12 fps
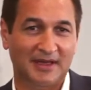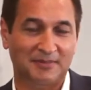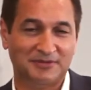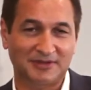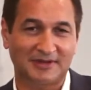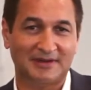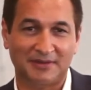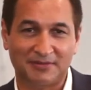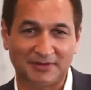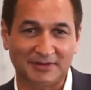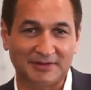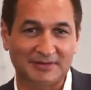Particularly
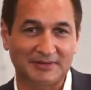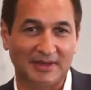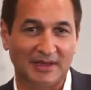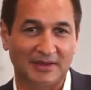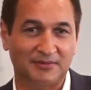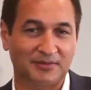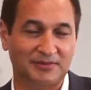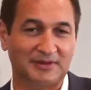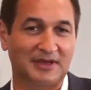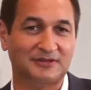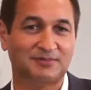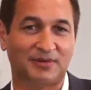with
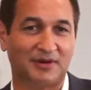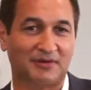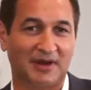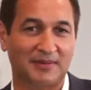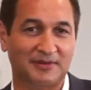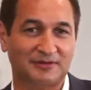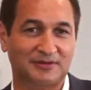the YES program,